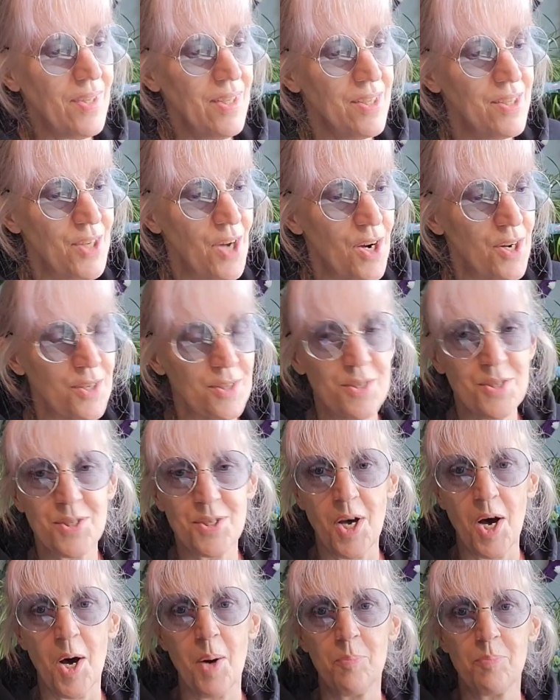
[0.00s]
yarns
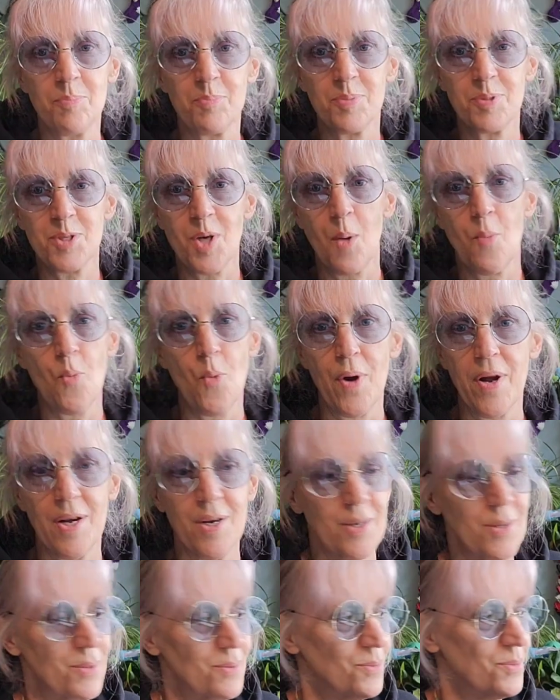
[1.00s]
up
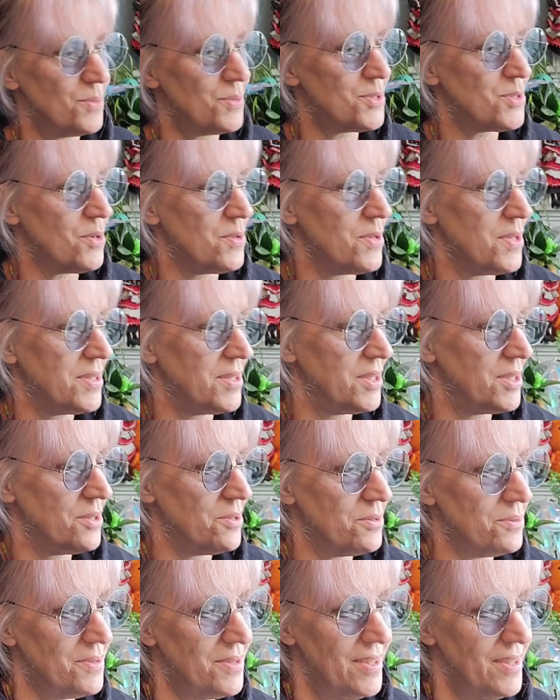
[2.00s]
somewhere so that they're